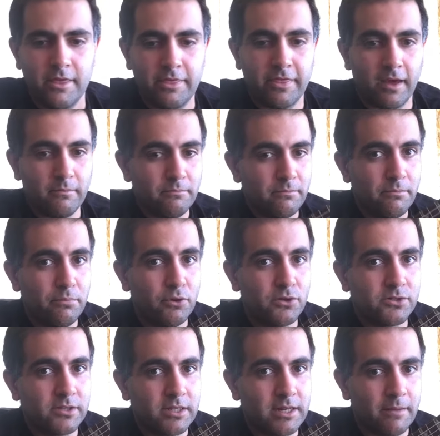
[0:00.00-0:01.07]
Thumb
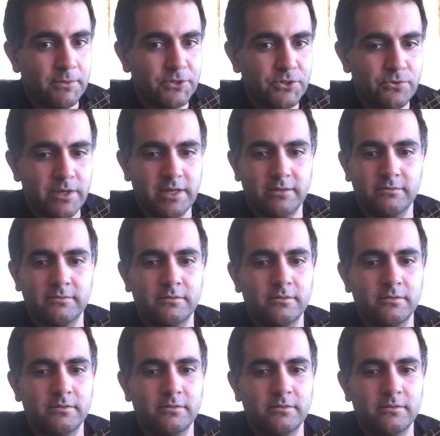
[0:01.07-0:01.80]
pulls the double duty.